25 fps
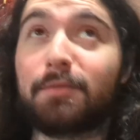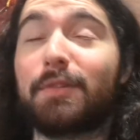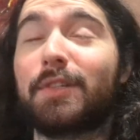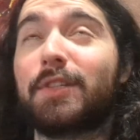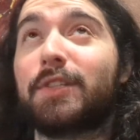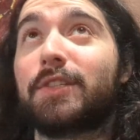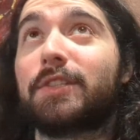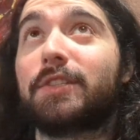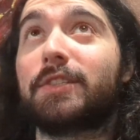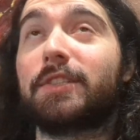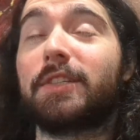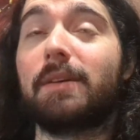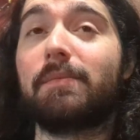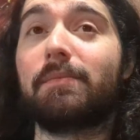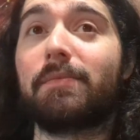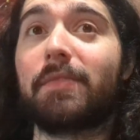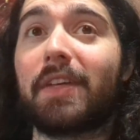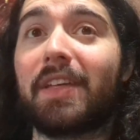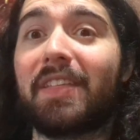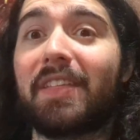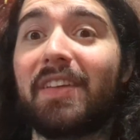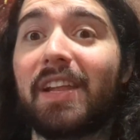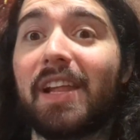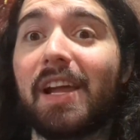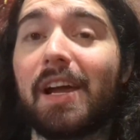which is
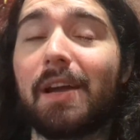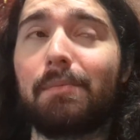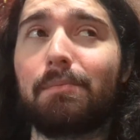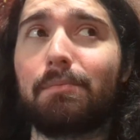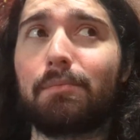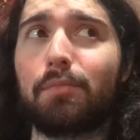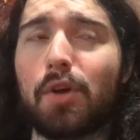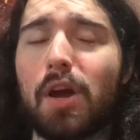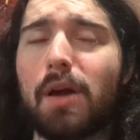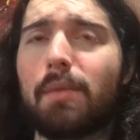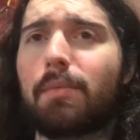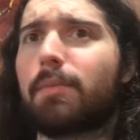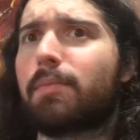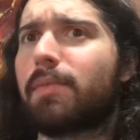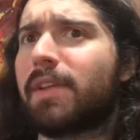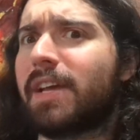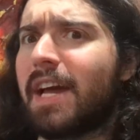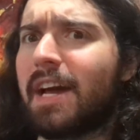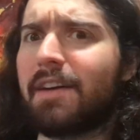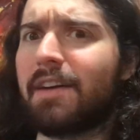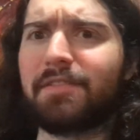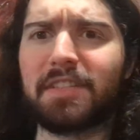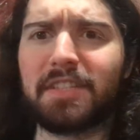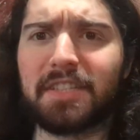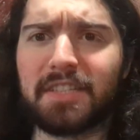something that I probably
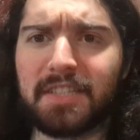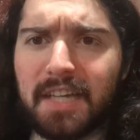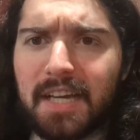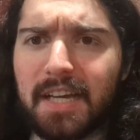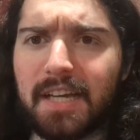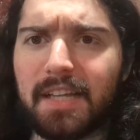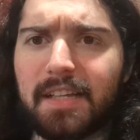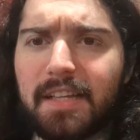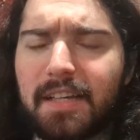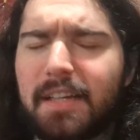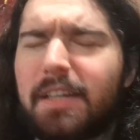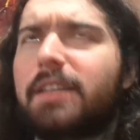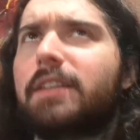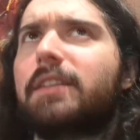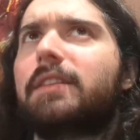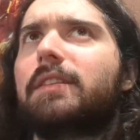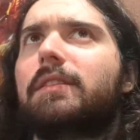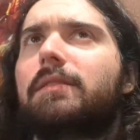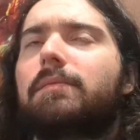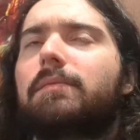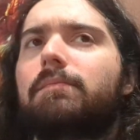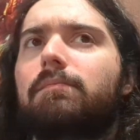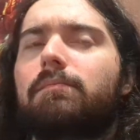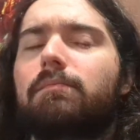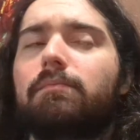haven't said in,